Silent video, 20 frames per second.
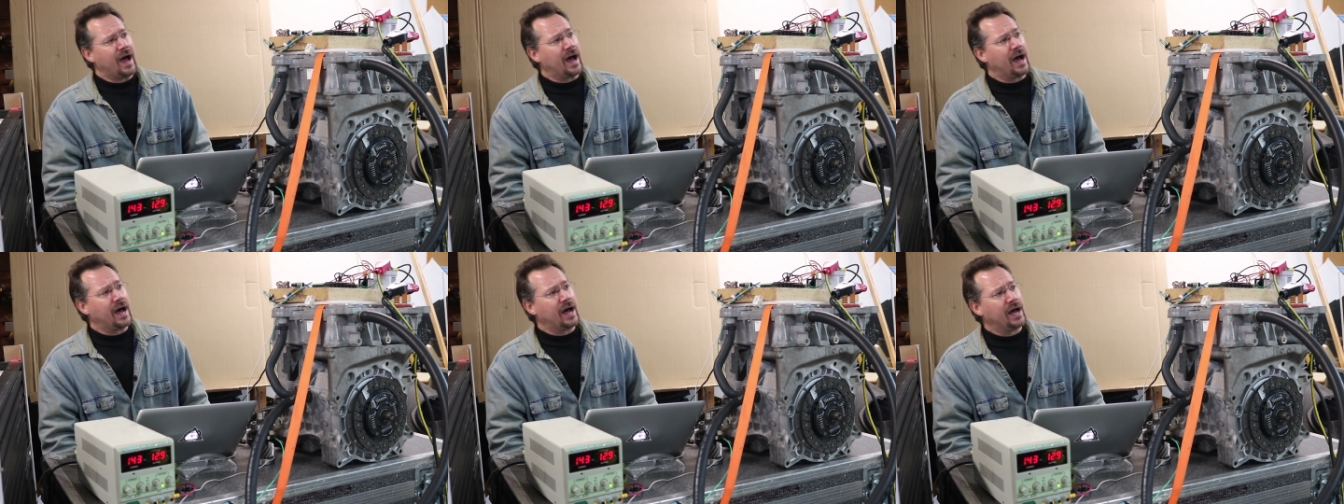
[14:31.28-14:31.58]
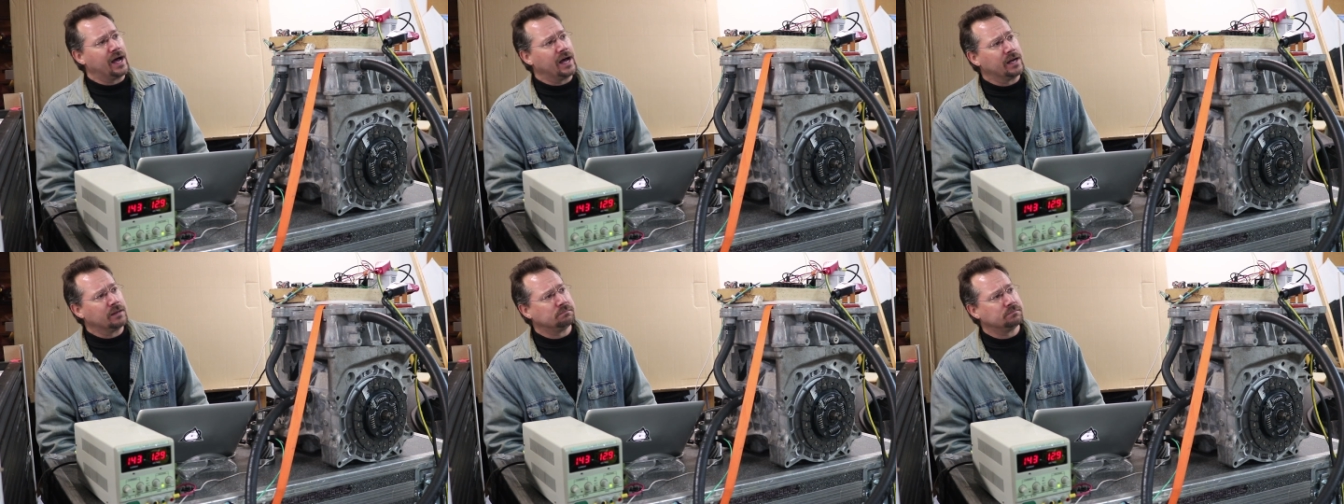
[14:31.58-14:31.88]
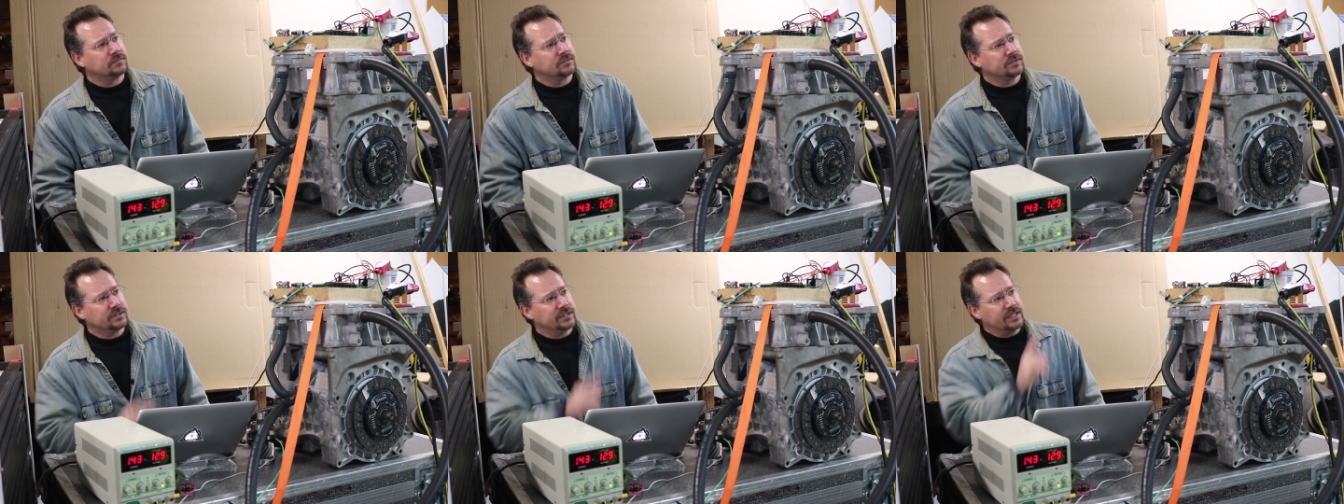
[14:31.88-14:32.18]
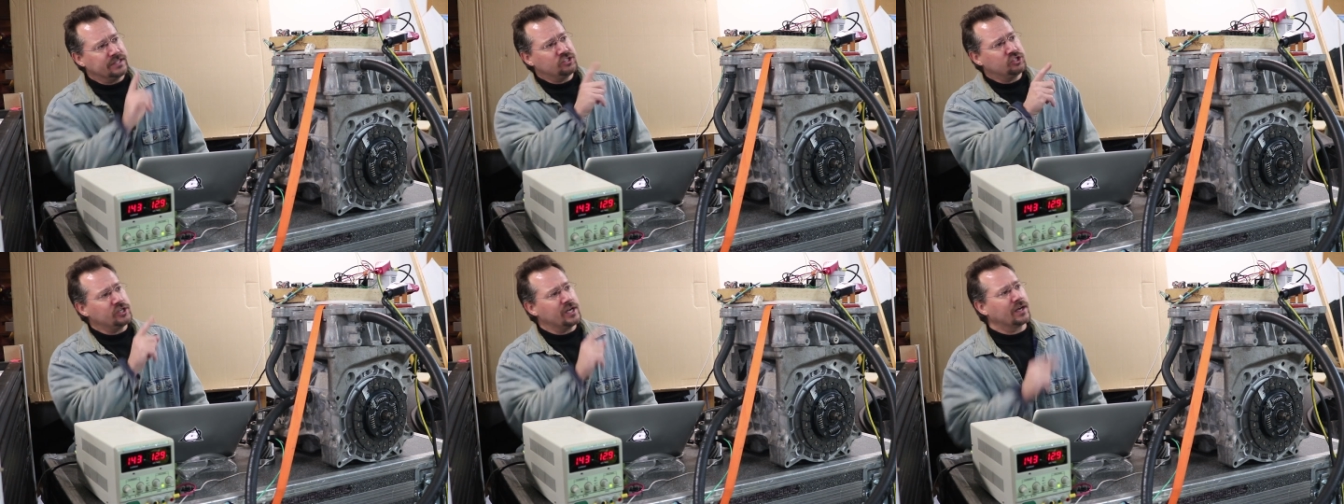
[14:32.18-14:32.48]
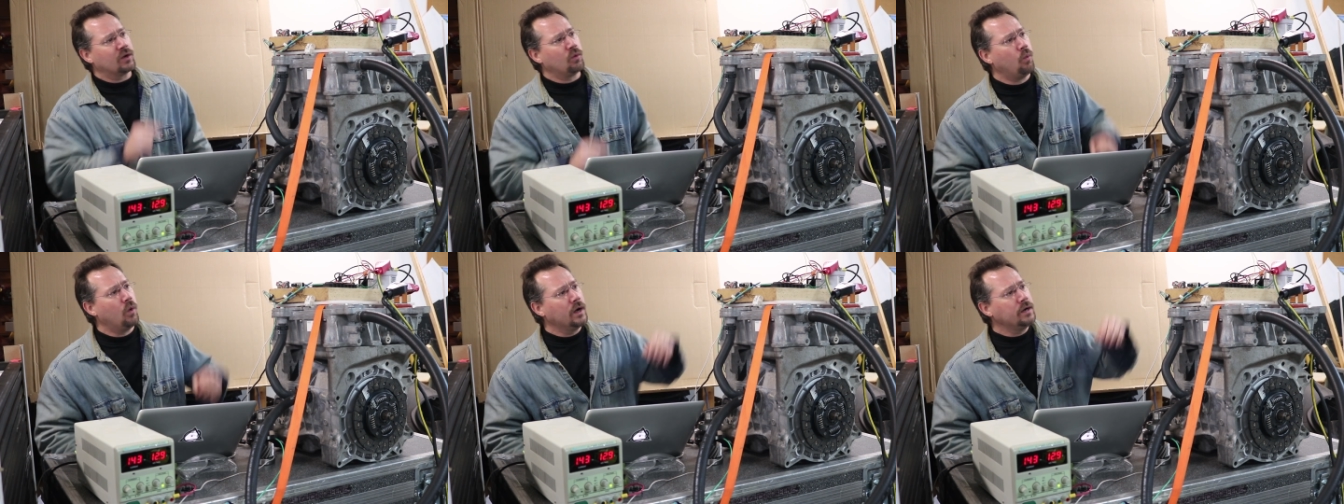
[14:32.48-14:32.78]
Let's
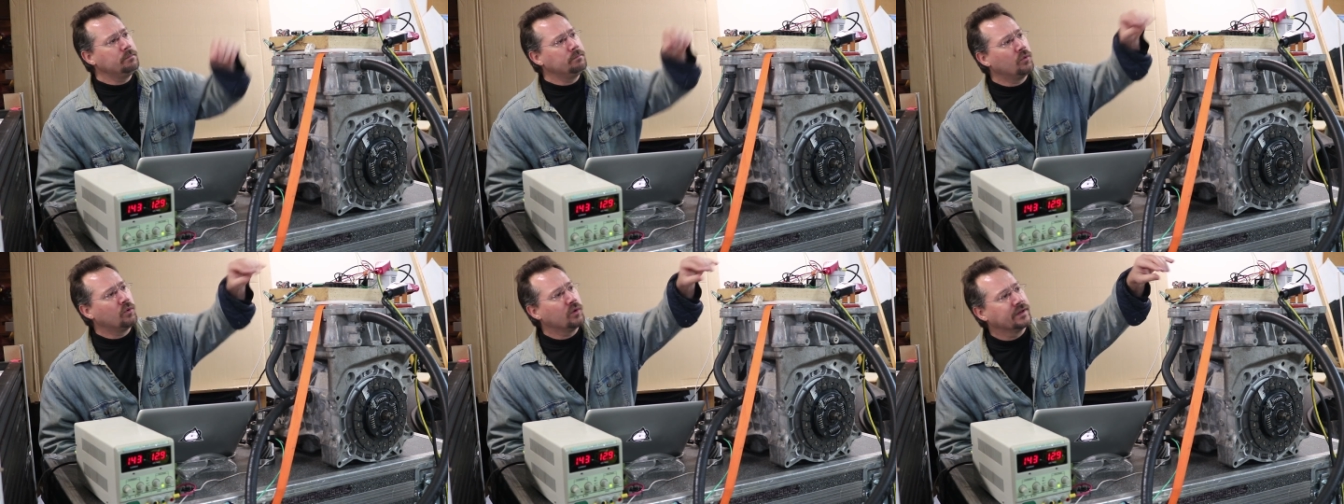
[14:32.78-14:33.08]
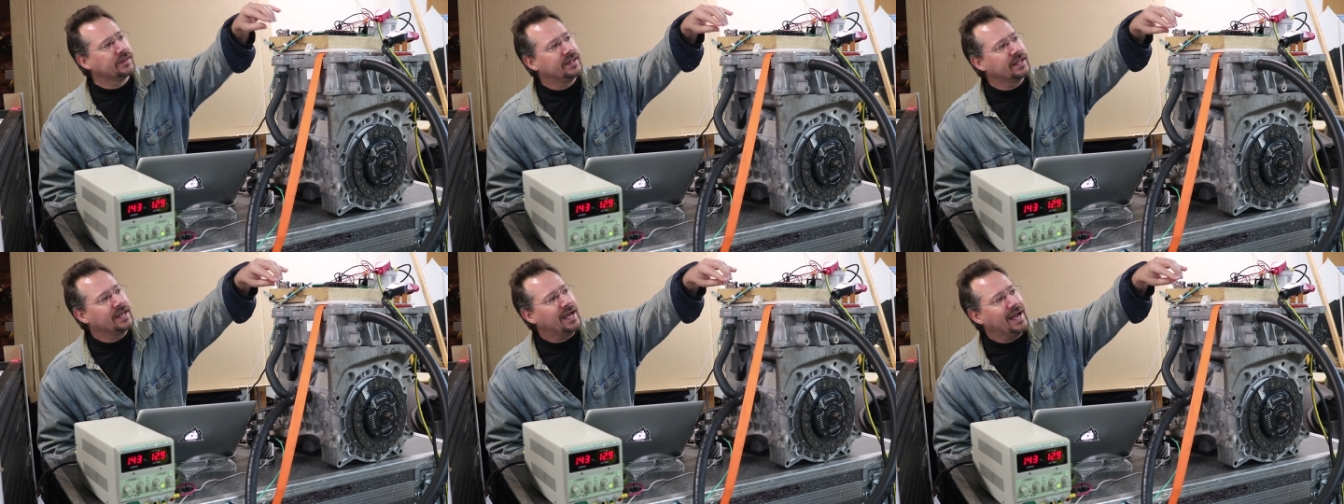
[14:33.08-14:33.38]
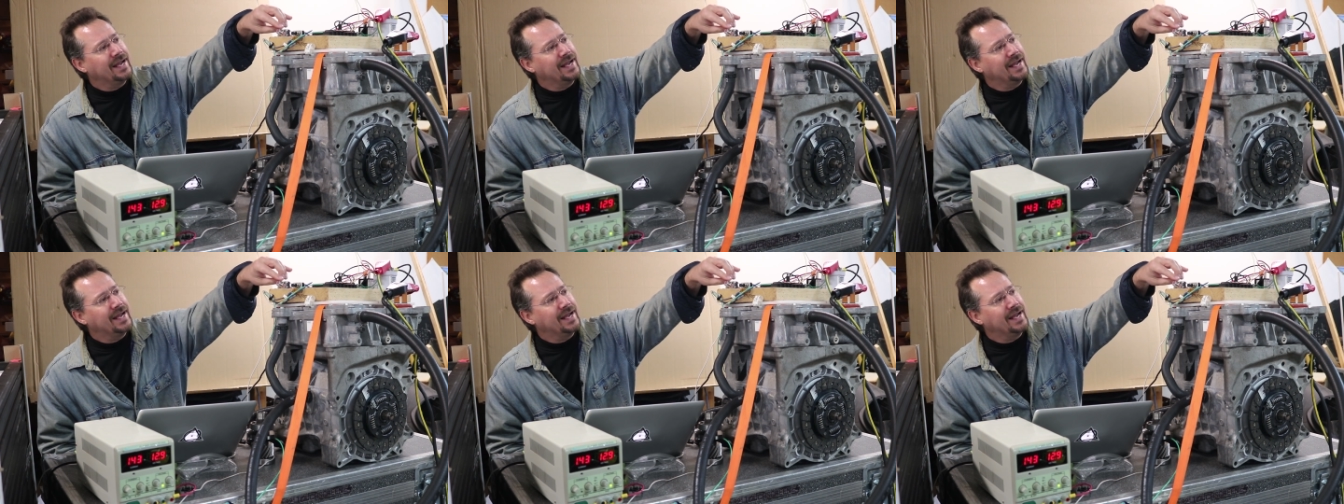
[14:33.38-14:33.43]
check one more thing.